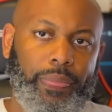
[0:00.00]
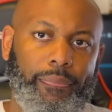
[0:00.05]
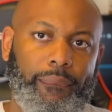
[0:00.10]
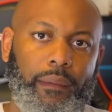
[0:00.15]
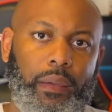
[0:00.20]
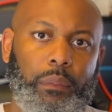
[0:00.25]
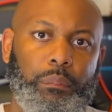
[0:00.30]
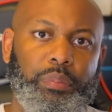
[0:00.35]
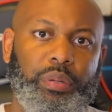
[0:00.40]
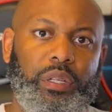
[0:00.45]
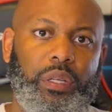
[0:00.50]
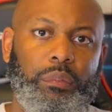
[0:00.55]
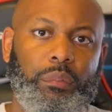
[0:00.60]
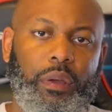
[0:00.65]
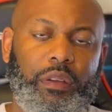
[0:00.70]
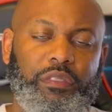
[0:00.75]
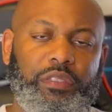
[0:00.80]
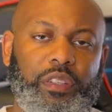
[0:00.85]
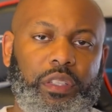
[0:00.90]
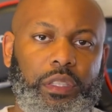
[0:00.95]
in putting
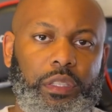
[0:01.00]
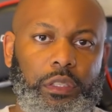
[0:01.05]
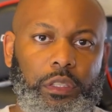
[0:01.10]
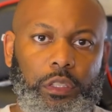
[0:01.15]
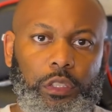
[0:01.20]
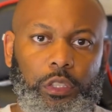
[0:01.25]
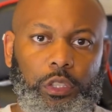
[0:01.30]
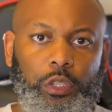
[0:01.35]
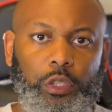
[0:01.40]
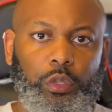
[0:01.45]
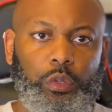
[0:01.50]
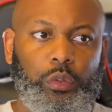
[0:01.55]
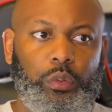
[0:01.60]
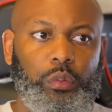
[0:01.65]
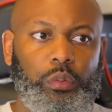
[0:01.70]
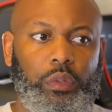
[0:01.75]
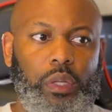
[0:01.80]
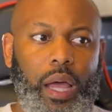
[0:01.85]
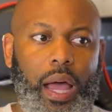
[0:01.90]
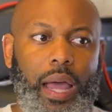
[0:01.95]
my foot in the shoe,
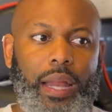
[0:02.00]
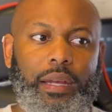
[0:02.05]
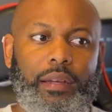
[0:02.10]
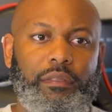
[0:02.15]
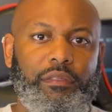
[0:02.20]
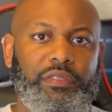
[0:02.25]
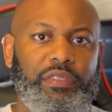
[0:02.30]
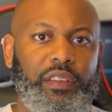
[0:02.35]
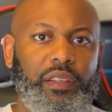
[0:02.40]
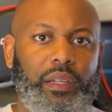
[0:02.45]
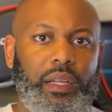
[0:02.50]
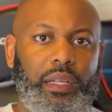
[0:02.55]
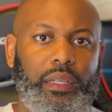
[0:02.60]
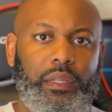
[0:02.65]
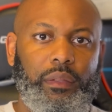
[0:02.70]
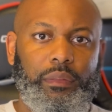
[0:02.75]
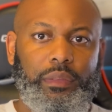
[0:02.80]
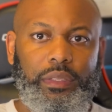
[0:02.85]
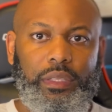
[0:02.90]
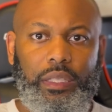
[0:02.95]
I didn't feel like
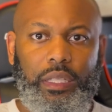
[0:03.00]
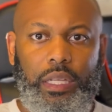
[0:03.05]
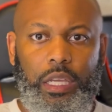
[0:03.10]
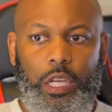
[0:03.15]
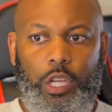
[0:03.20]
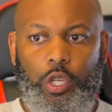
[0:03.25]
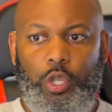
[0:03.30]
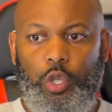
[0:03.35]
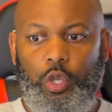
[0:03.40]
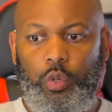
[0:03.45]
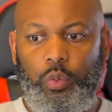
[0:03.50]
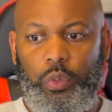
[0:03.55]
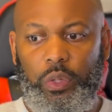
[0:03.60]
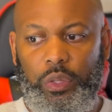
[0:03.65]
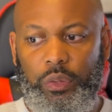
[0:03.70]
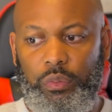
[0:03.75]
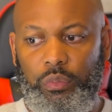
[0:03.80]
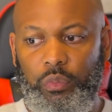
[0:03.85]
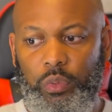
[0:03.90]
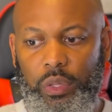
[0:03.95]
there was any issue
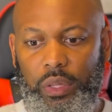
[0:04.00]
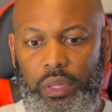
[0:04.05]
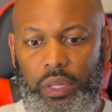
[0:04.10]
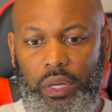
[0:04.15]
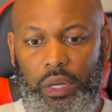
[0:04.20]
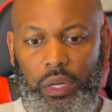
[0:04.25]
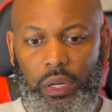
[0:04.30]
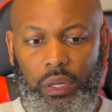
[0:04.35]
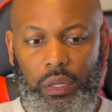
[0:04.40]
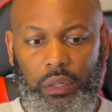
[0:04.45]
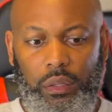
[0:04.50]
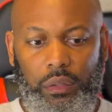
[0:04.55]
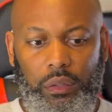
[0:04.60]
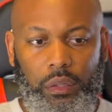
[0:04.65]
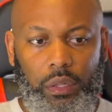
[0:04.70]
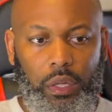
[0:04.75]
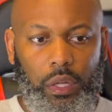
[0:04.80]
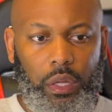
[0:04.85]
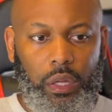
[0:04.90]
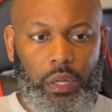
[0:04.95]
with
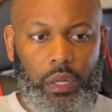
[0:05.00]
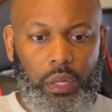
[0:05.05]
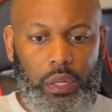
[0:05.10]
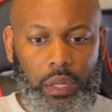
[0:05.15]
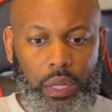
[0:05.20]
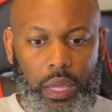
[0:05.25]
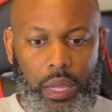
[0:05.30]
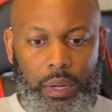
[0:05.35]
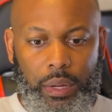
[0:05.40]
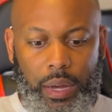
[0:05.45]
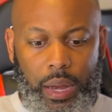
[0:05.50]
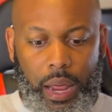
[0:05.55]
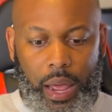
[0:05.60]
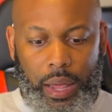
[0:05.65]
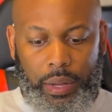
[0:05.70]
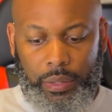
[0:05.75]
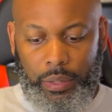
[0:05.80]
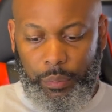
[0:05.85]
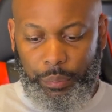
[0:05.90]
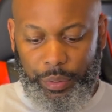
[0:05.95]

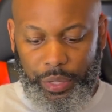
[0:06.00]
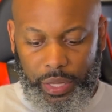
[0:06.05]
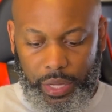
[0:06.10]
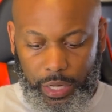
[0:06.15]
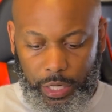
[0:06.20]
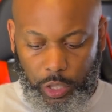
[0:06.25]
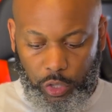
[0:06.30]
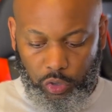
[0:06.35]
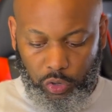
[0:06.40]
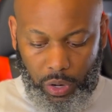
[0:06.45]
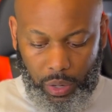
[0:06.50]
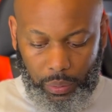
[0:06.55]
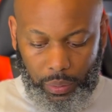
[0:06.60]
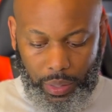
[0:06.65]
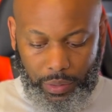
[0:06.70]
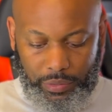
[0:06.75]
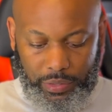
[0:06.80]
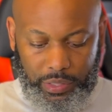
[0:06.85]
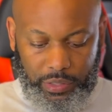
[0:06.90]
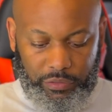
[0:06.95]
there being any trouble.
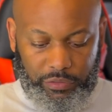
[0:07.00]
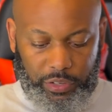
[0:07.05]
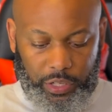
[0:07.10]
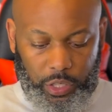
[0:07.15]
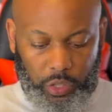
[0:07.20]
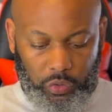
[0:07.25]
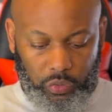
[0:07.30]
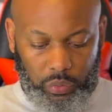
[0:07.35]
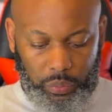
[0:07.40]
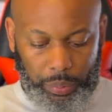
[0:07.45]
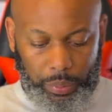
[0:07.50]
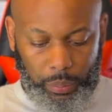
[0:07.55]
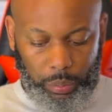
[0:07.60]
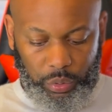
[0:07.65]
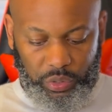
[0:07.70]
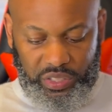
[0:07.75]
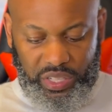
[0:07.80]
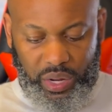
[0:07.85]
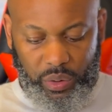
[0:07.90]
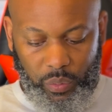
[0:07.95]
I've seen videos where
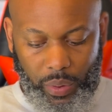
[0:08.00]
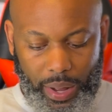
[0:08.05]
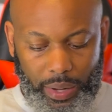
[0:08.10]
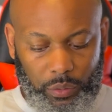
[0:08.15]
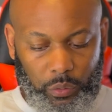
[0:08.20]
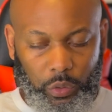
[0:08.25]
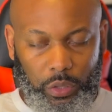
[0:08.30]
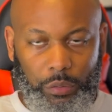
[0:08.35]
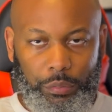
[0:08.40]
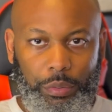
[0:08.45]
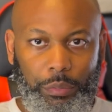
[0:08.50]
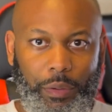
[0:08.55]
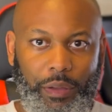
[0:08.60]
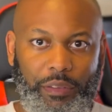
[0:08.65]
people say, well, I don't want to put my